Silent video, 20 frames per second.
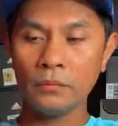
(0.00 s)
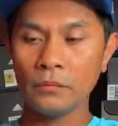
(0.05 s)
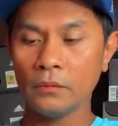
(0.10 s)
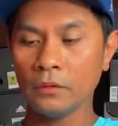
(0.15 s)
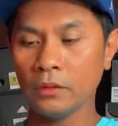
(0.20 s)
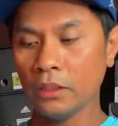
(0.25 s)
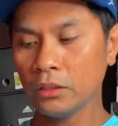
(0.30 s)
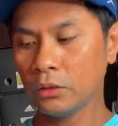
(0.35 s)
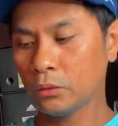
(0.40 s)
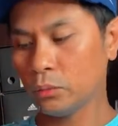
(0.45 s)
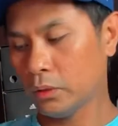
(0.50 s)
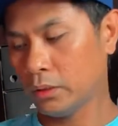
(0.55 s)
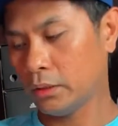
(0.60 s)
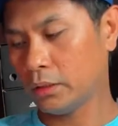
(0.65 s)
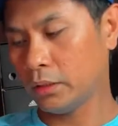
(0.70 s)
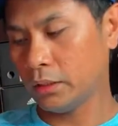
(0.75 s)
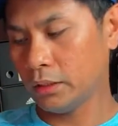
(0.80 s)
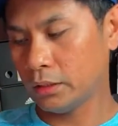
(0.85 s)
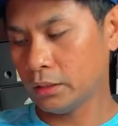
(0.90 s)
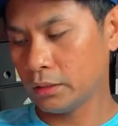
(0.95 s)
This one
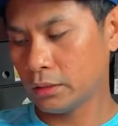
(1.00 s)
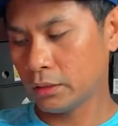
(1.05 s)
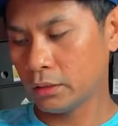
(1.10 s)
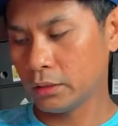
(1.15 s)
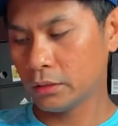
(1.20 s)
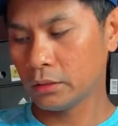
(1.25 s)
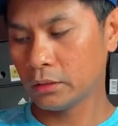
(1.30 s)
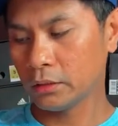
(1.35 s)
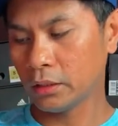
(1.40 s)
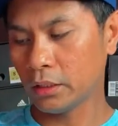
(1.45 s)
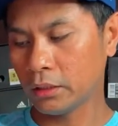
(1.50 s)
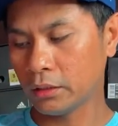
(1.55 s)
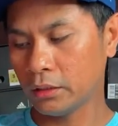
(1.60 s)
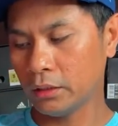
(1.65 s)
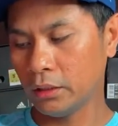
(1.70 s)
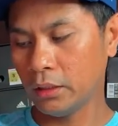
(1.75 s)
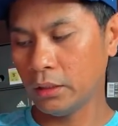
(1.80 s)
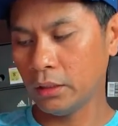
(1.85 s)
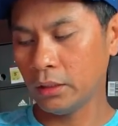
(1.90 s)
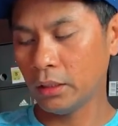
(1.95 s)
is
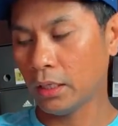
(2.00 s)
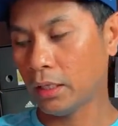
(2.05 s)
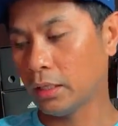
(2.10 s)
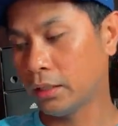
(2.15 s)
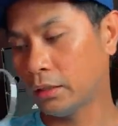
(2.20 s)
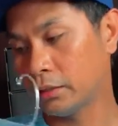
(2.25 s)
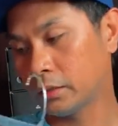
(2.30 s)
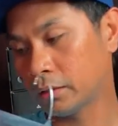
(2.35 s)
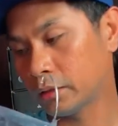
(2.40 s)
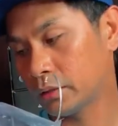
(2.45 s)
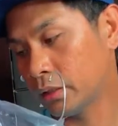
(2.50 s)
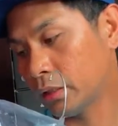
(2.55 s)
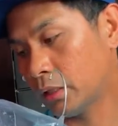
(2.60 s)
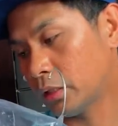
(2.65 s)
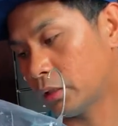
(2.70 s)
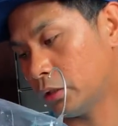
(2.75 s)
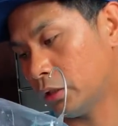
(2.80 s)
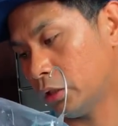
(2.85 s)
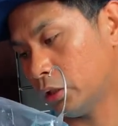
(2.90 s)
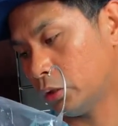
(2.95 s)
30 and
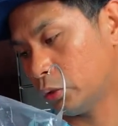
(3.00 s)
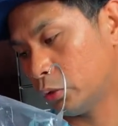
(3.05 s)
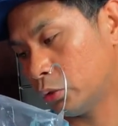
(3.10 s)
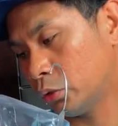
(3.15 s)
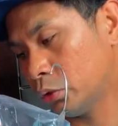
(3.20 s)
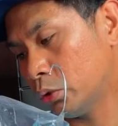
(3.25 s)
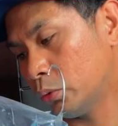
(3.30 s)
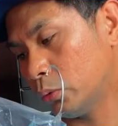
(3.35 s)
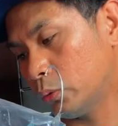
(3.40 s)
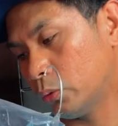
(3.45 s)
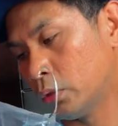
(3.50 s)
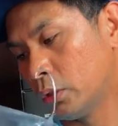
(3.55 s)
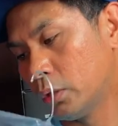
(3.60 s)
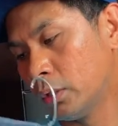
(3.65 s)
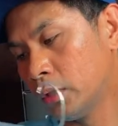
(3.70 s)
32.